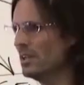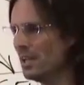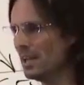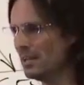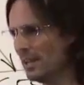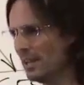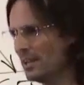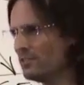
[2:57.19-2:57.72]

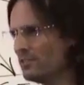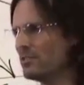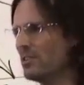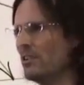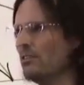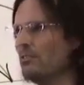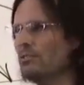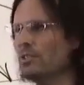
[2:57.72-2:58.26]
And they are
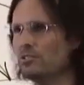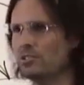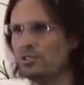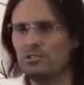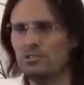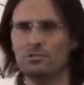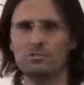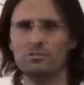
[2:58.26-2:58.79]
so
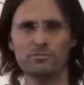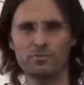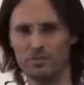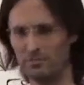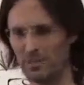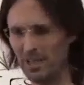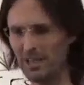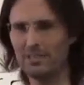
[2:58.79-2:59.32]
detuned
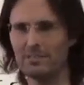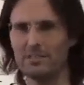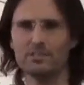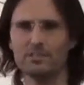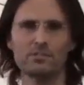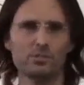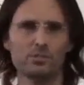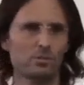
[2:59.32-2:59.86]
from anything
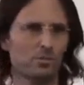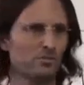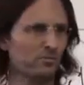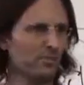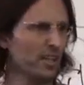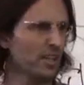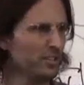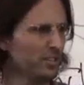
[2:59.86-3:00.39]
to do with
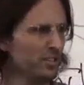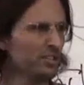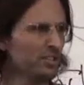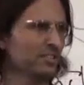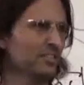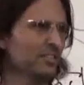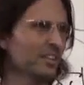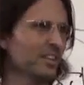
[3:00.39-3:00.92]
flesh
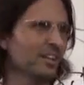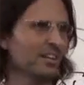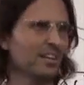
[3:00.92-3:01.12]
and